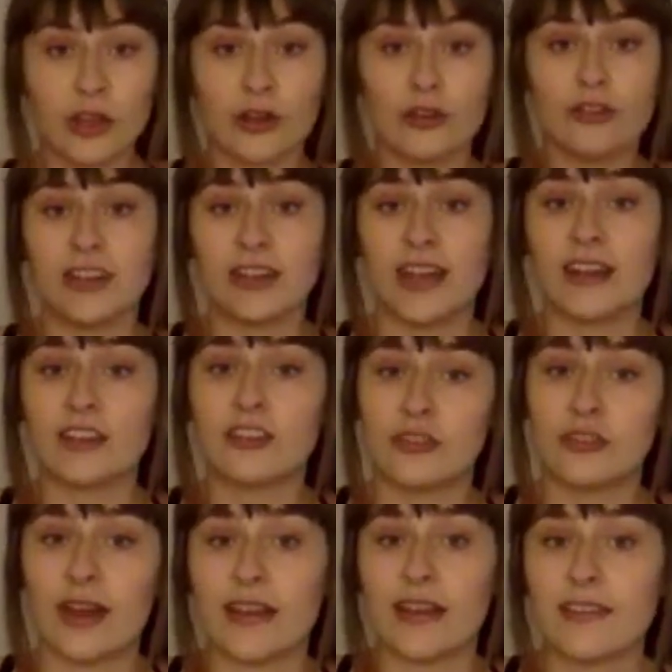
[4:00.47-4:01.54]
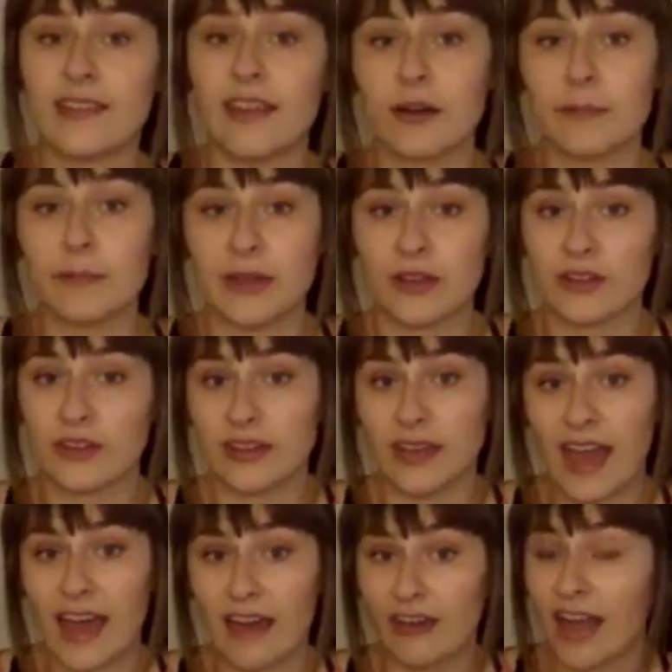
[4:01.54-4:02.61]
genetic strains that are built to
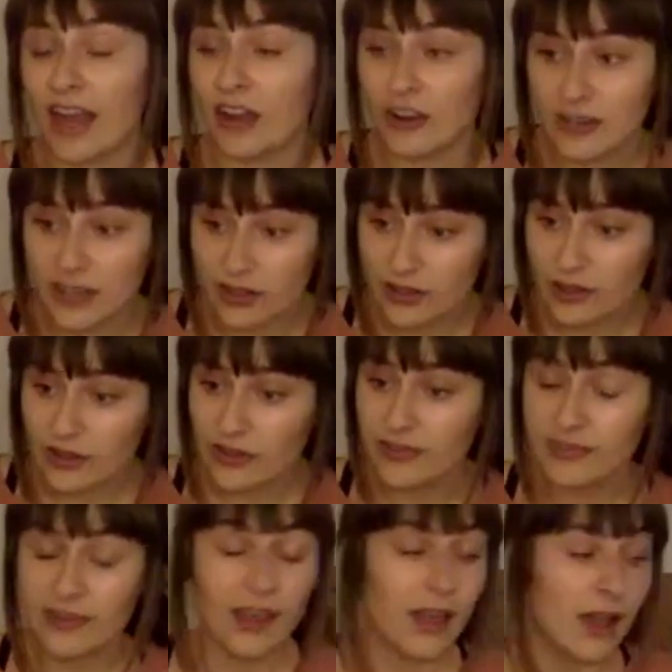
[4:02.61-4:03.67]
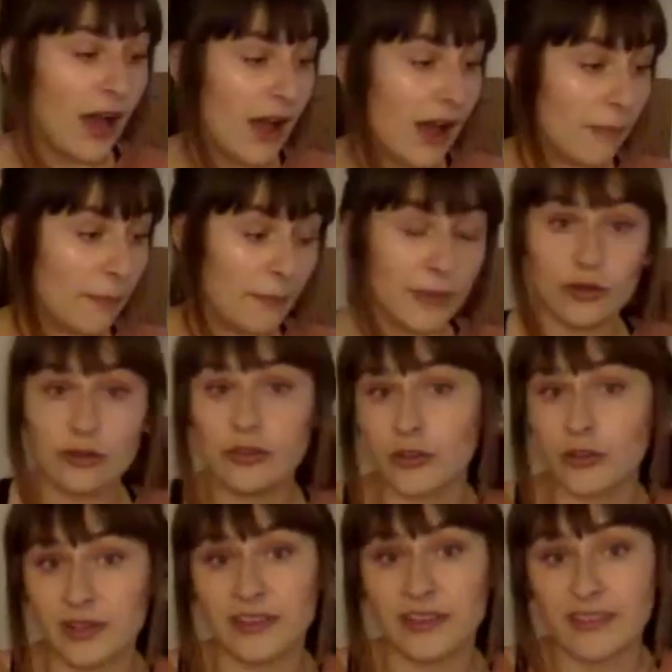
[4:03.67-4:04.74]
have higher yields,
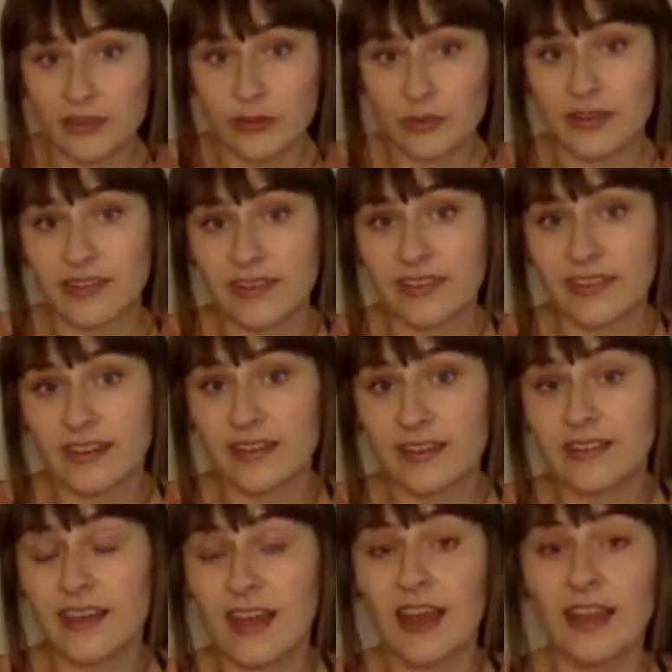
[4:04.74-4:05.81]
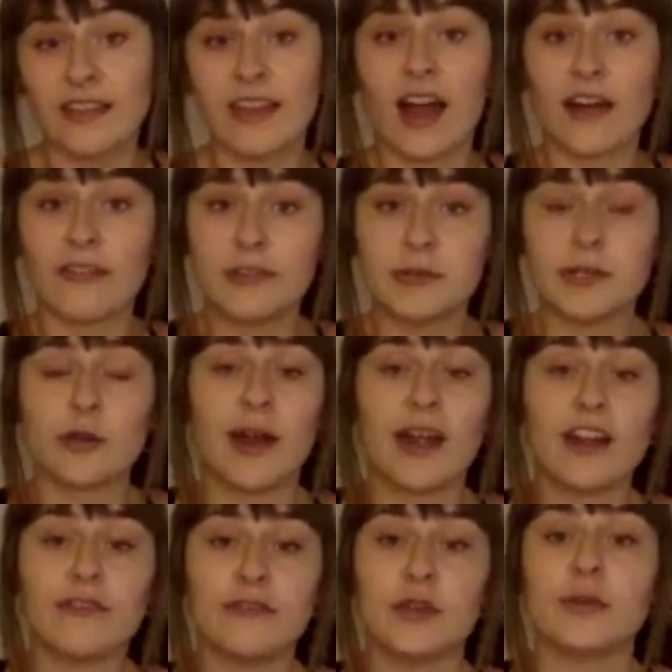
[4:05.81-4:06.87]
mildew and disease resistance, they often
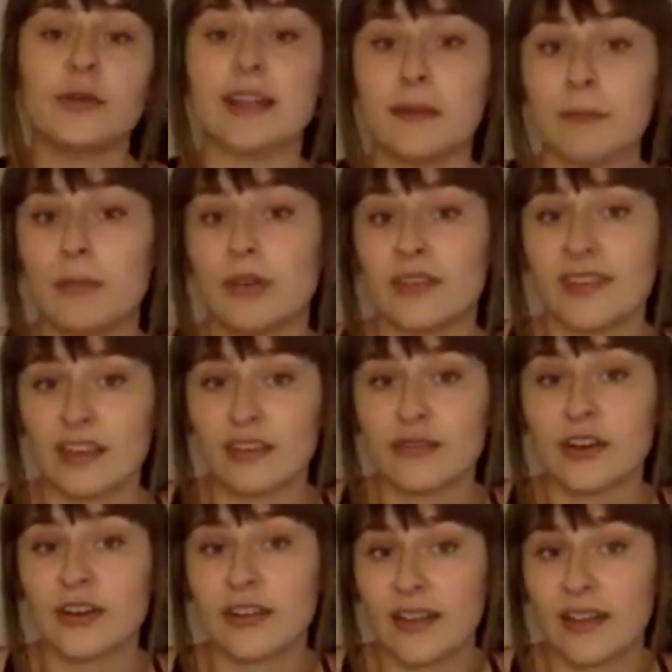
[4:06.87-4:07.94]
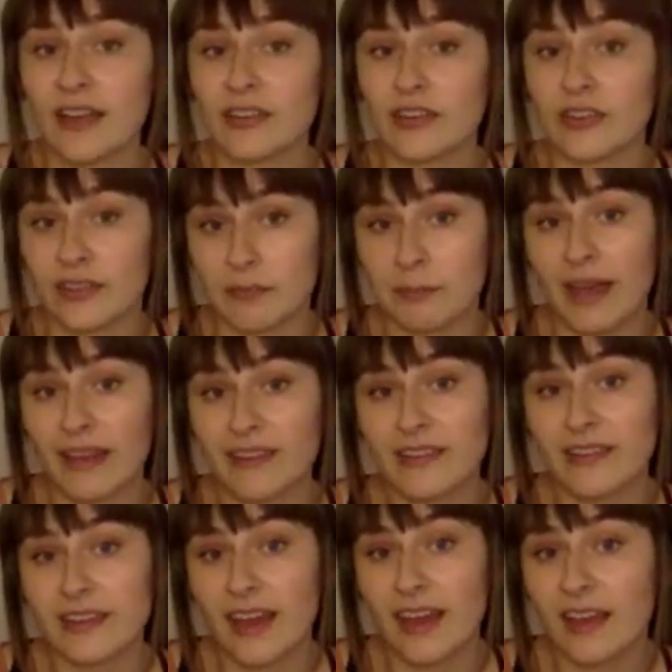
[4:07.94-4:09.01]
require fewer inputs like fertilizers and
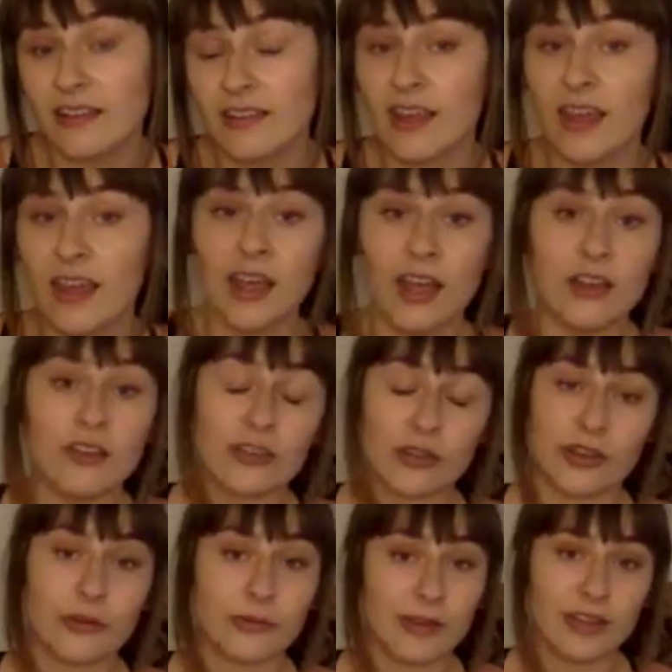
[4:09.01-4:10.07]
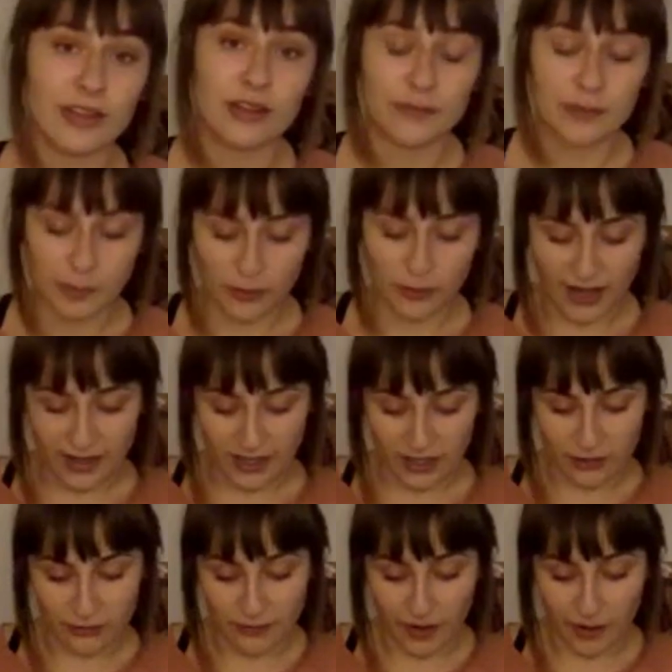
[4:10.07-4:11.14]
pesticides. And so they're really good for
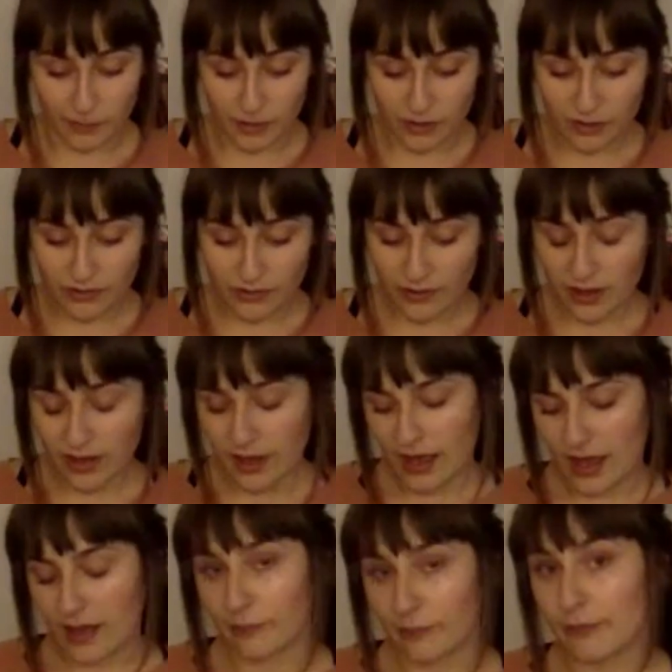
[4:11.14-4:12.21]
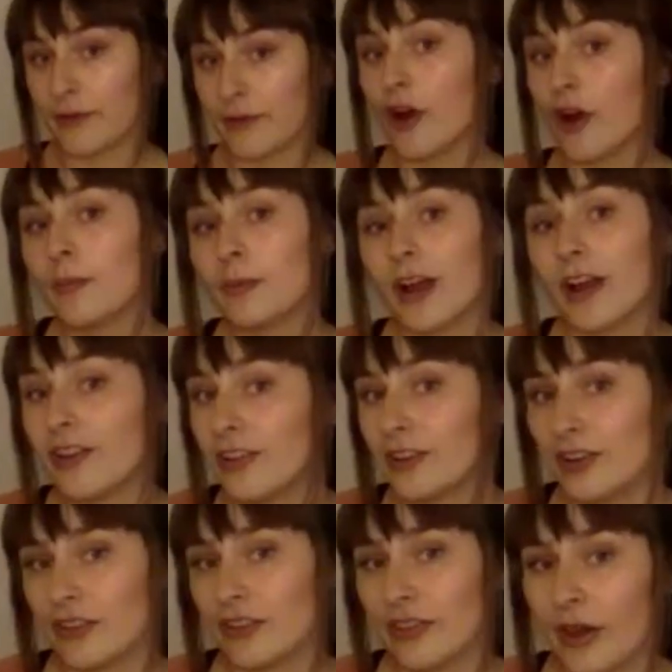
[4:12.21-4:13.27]
broadacre farmers. For home
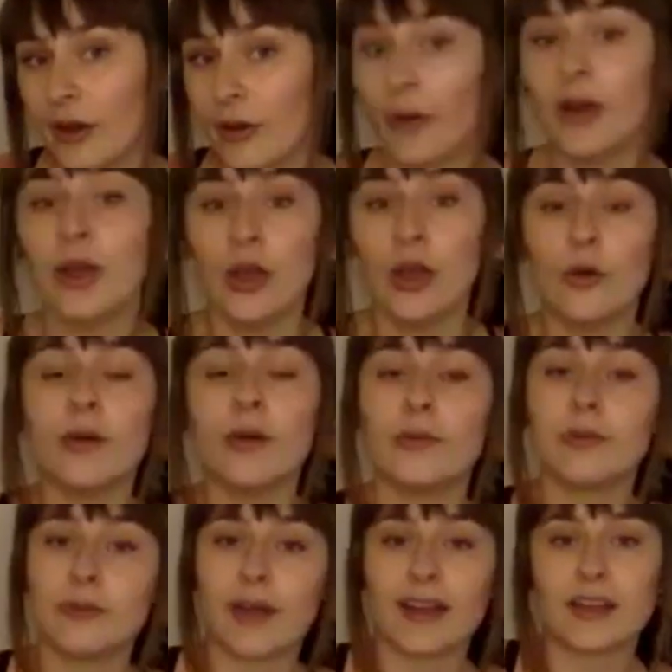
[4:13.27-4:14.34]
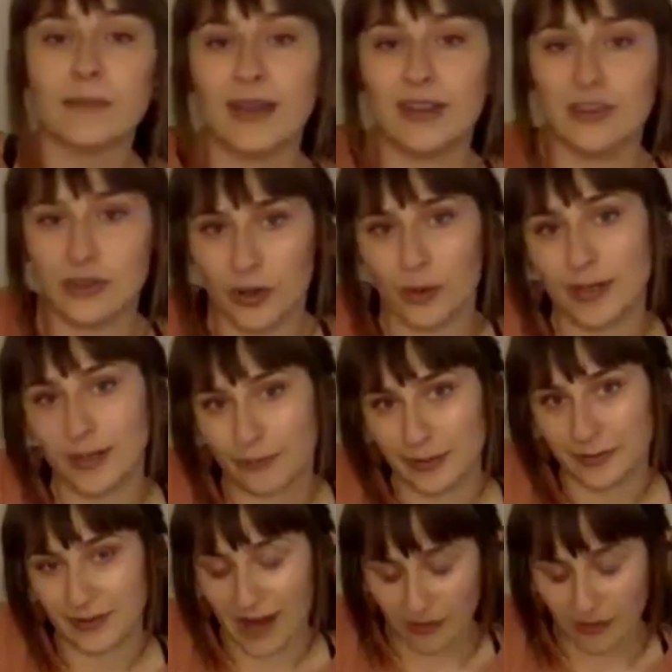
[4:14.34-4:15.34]
gardeners though, we would recommend you go a different